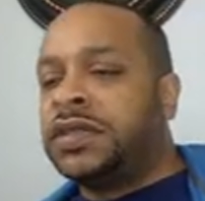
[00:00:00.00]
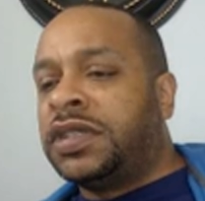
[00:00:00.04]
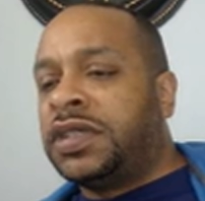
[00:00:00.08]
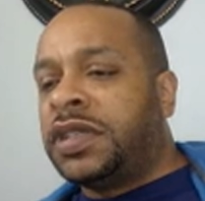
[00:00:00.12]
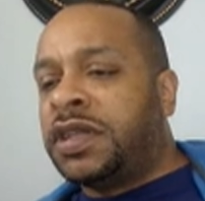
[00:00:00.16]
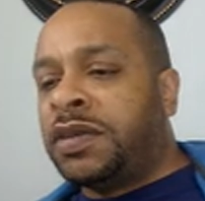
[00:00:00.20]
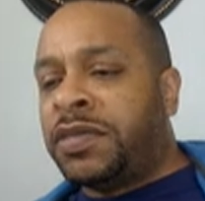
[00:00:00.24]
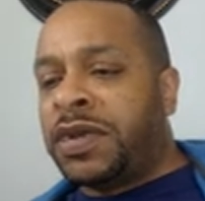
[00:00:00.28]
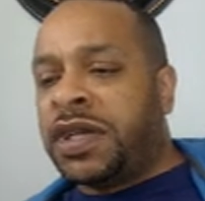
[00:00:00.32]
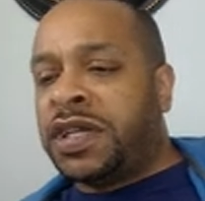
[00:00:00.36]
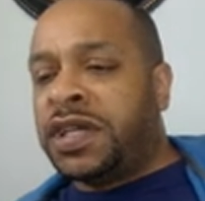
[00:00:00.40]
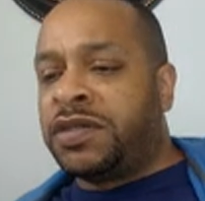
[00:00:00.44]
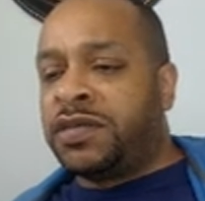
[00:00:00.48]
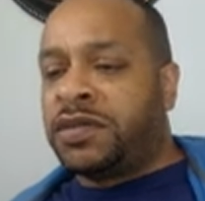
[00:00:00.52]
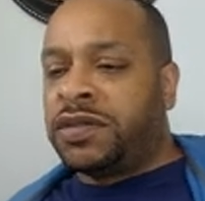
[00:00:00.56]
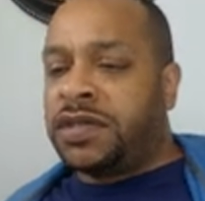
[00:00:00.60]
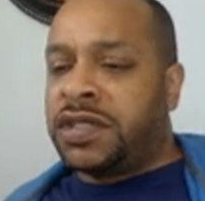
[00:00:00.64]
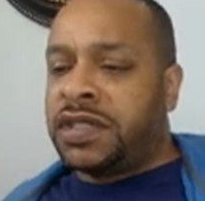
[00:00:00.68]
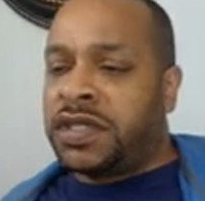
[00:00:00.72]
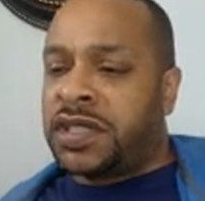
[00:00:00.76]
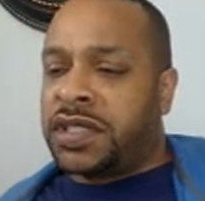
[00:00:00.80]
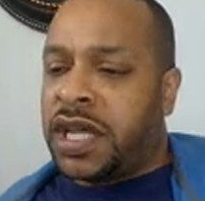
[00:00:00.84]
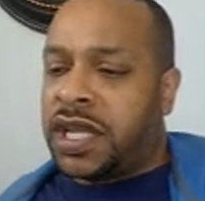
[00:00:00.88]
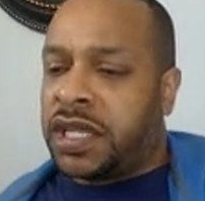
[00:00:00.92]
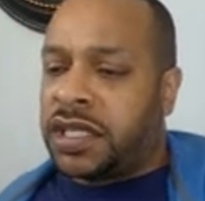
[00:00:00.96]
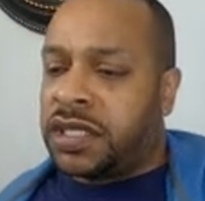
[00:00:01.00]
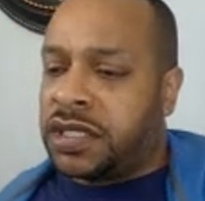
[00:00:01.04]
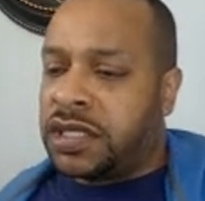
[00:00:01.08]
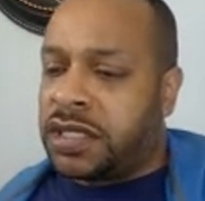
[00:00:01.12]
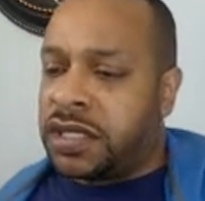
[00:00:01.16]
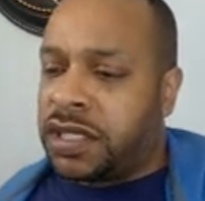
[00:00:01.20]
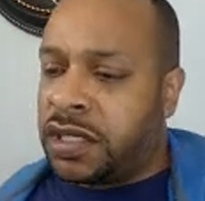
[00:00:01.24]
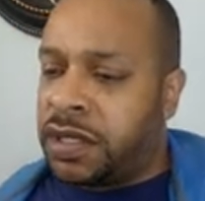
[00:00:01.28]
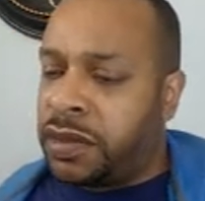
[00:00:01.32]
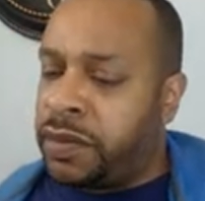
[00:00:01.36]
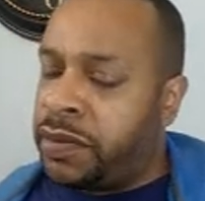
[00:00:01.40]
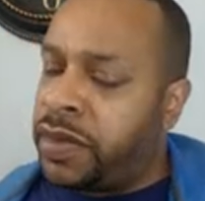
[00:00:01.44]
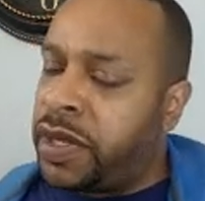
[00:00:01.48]
And I might as well just add
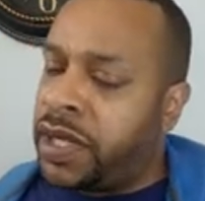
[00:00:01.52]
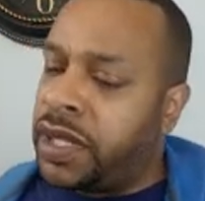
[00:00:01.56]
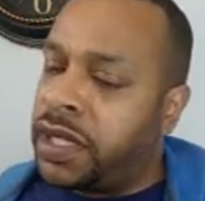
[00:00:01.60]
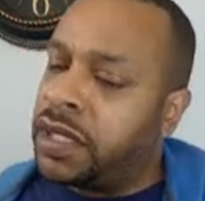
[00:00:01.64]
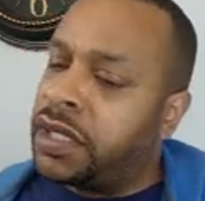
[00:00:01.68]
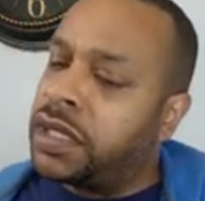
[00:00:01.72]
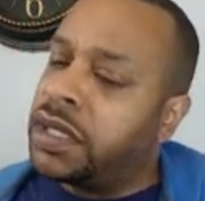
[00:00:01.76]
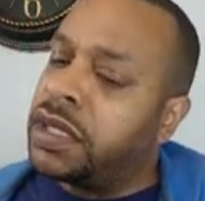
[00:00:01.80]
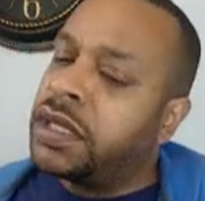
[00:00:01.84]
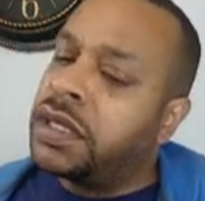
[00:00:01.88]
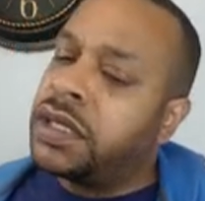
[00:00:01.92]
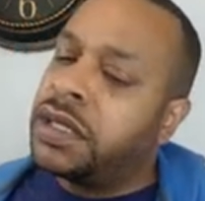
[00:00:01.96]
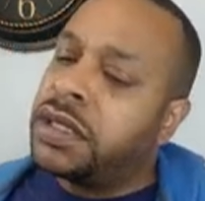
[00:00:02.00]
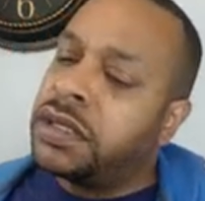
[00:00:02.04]
this to the bank.